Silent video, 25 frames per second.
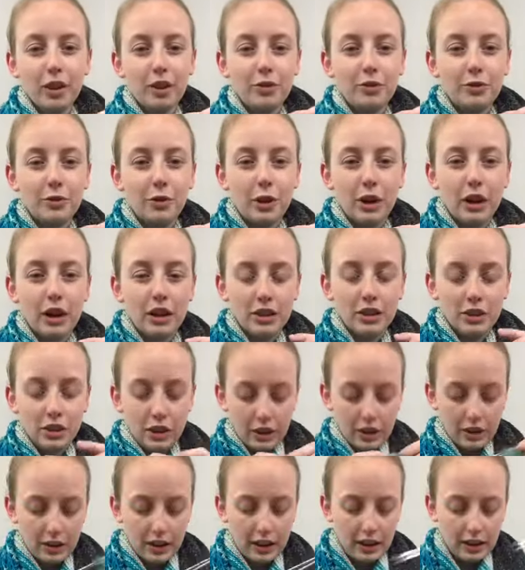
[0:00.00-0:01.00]
for a
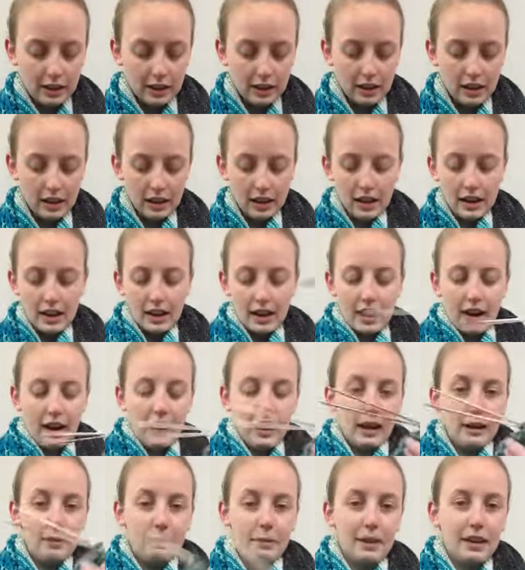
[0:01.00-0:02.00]
certain length.
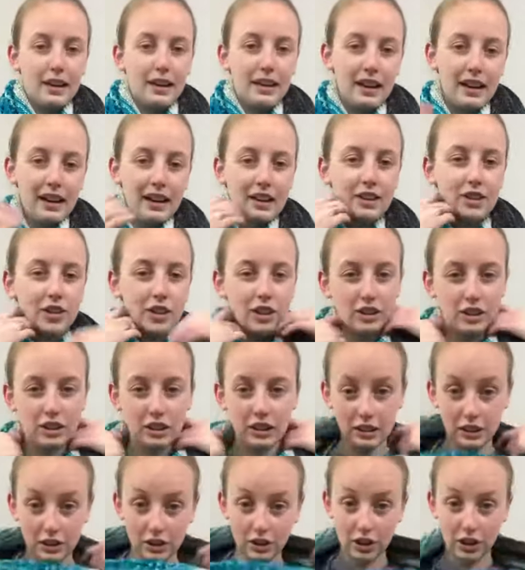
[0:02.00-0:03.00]
Actually, I'll take
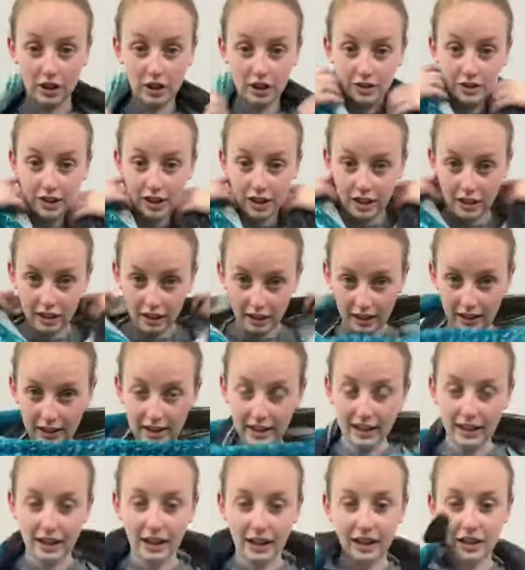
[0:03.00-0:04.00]
the shawl off here
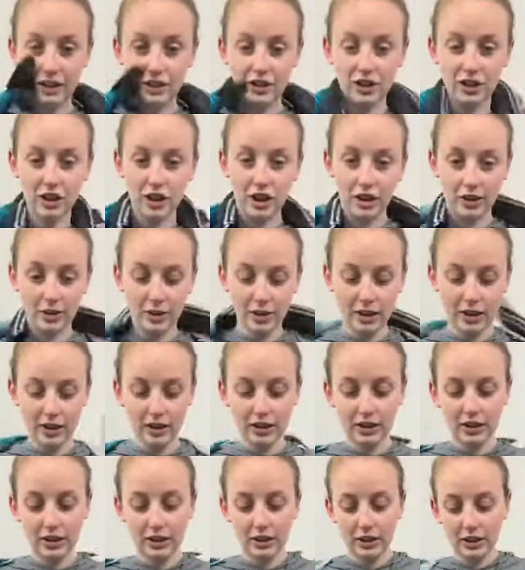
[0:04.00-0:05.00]
and show
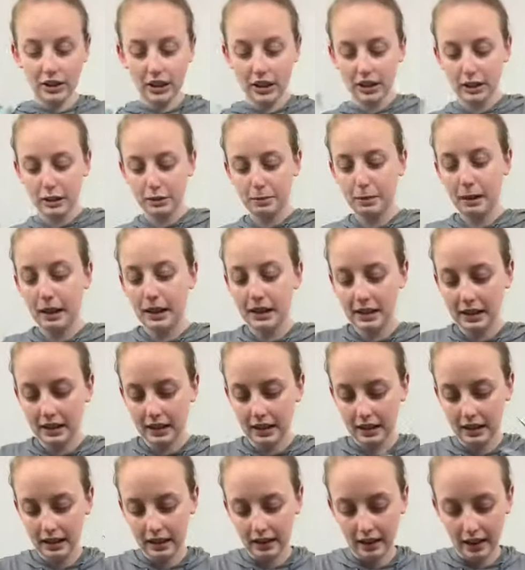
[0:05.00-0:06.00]
so that it's
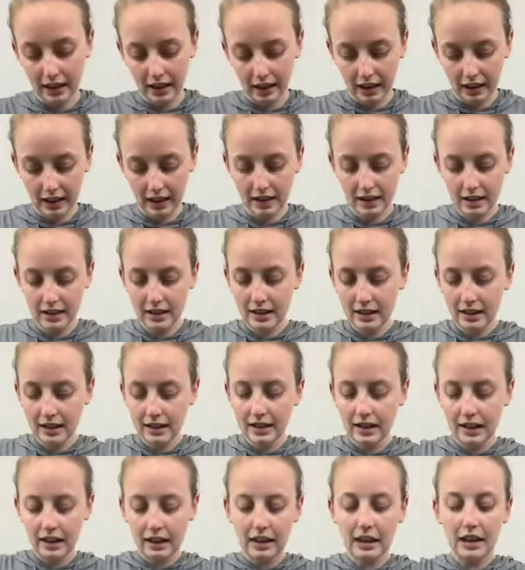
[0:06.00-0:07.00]
basically
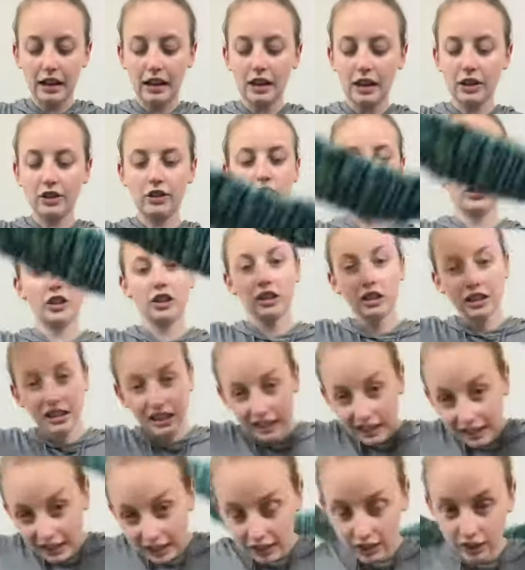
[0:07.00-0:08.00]
like each
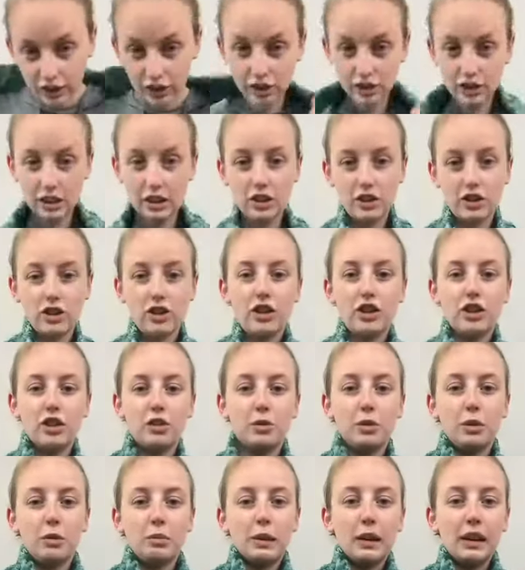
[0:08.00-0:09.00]
stitch
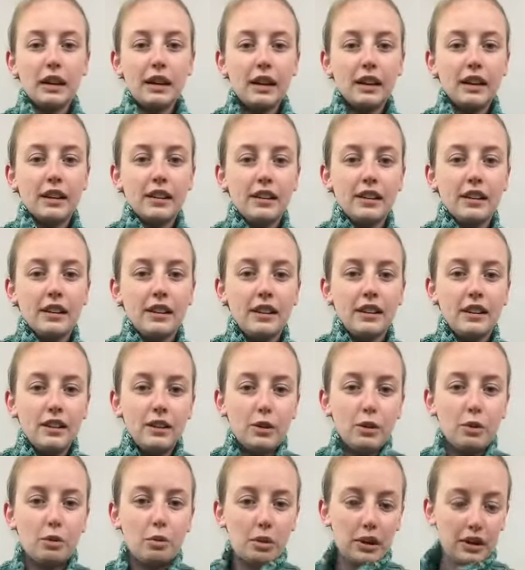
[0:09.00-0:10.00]
will be
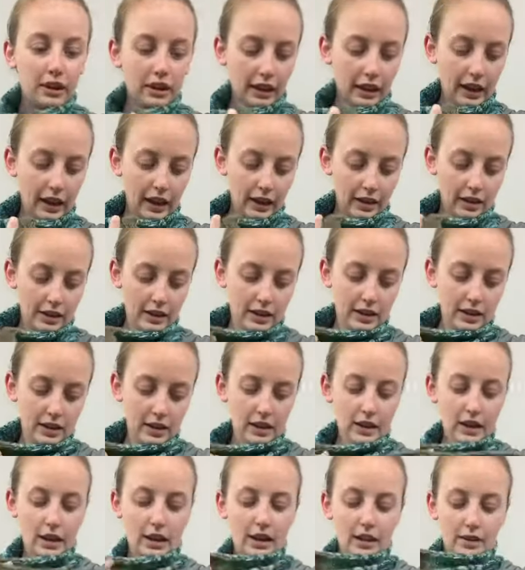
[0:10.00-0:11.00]
one length
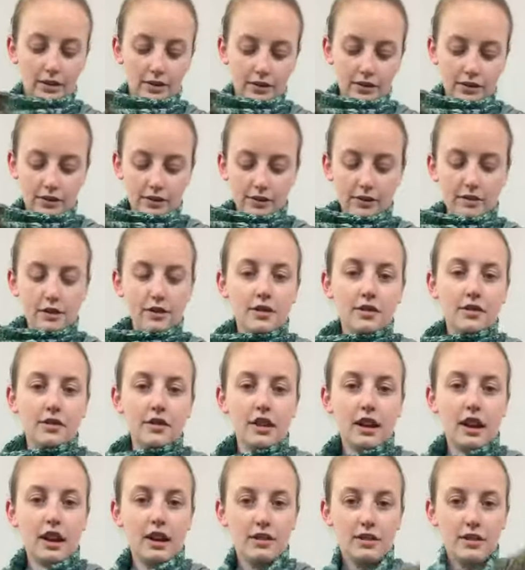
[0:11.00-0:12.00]
of
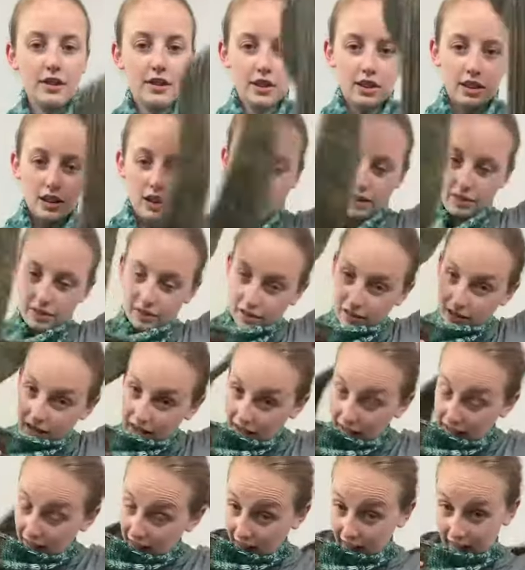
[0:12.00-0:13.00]
the scarf,
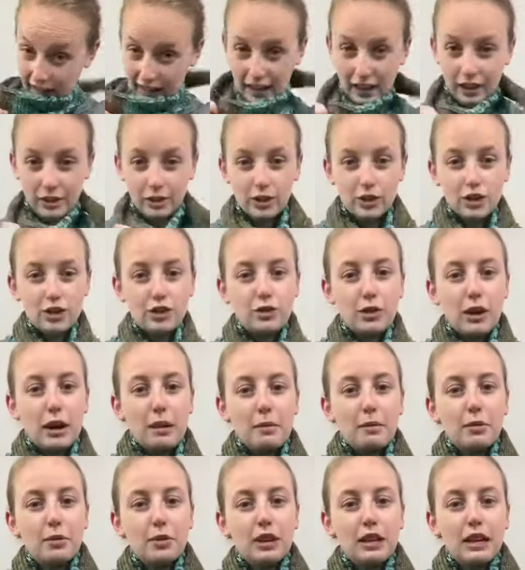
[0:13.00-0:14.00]
and it will just wrap
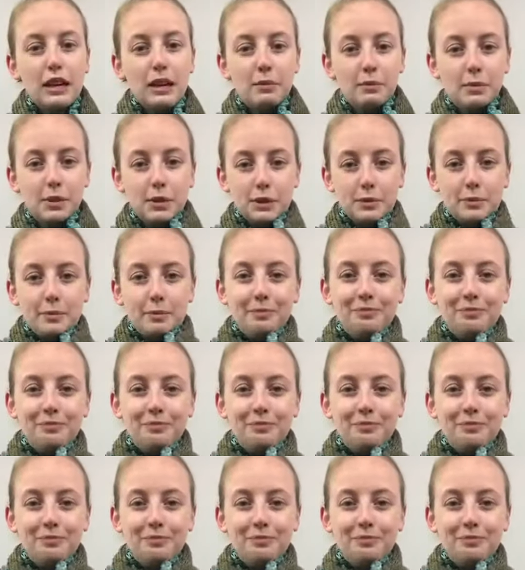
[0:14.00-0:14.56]
3 times.